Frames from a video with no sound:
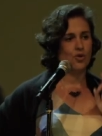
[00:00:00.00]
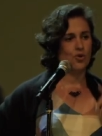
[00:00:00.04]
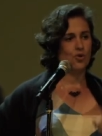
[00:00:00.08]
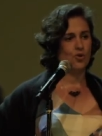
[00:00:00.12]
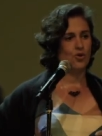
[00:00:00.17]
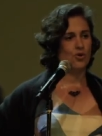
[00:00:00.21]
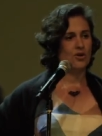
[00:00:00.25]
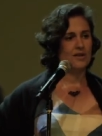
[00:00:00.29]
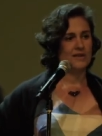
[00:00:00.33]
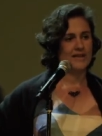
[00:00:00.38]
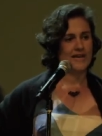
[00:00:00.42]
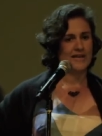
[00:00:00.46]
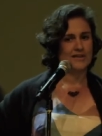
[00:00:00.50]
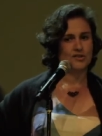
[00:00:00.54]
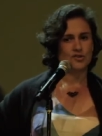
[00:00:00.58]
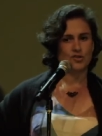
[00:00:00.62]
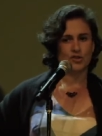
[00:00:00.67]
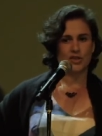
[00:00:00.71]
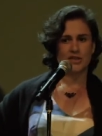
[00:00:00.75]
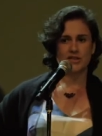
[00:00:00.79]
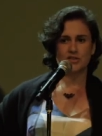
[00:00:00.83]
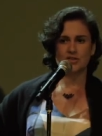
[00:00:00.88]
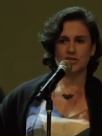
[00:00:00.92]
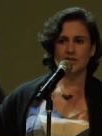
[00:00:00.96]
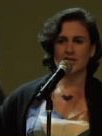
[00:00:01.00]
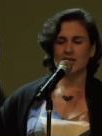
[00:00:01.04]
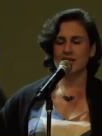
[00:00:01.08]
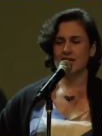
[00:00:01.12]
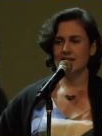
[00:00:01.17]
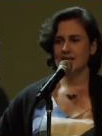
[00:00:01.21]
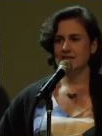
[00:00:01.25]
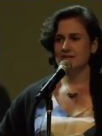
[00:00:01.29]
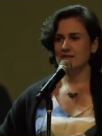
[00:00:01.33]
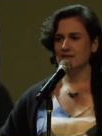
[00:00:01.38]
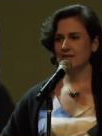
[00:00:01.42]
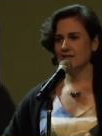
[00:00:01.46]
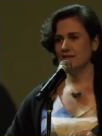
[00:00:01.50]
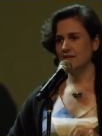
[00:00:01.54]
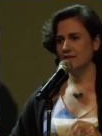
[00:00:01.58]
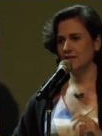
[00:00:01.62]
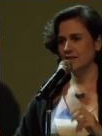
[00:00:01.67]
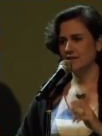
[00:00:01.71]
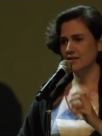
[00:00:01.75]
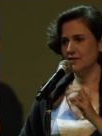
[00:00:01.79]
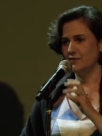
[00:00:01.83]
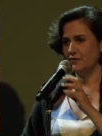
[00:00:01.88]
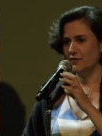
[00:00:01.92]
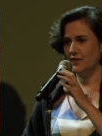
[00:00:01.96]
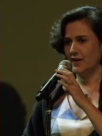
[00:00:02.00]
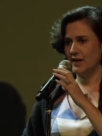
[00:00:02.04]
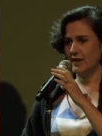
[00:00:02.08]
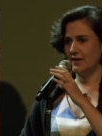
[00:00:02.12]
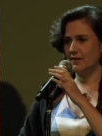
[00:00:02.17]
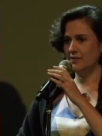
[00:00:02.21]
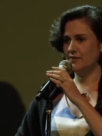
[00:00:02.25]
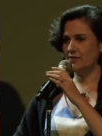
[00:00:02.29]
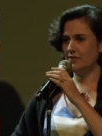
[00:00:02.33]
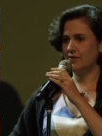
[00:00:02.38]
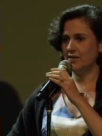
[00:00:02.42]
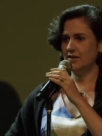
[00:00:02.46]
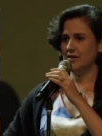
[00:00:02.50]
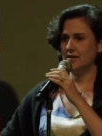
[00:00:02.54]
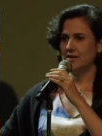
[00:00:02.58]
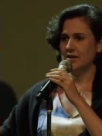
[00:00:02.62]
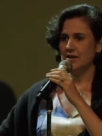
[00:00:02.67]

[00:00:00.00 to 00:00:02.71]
All that changed in 1835.